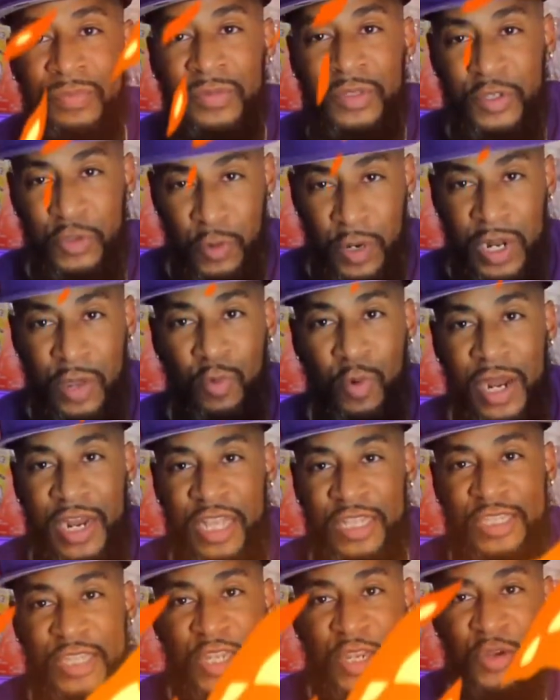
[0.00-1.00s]

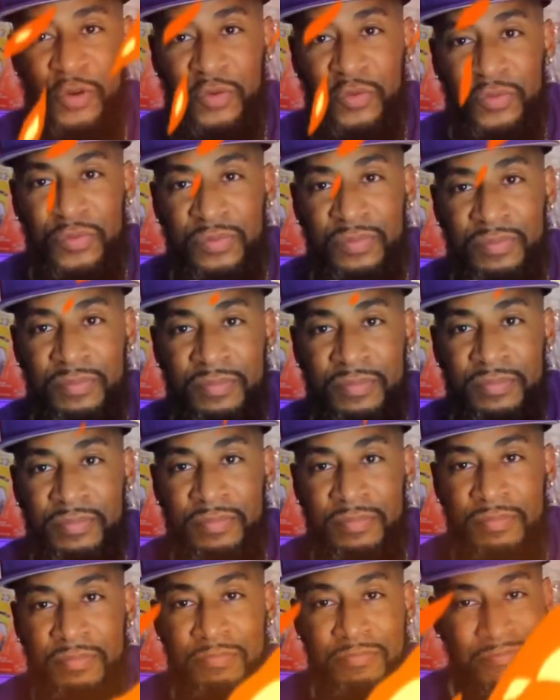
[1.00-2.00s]
21-2.
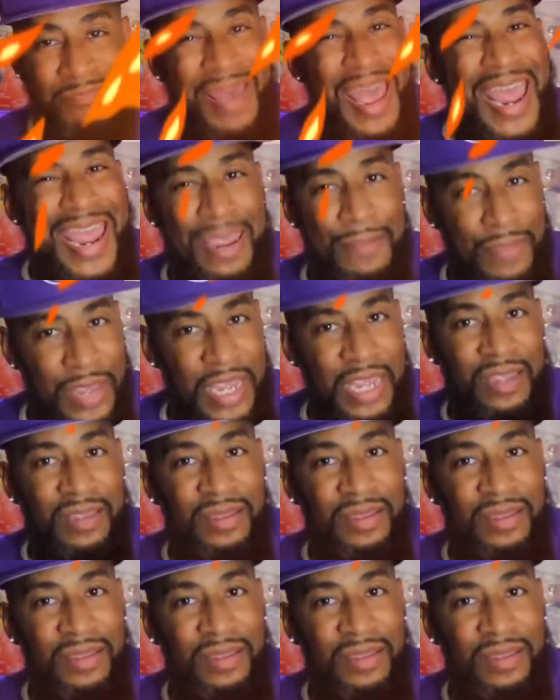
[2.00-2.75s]
Maybe.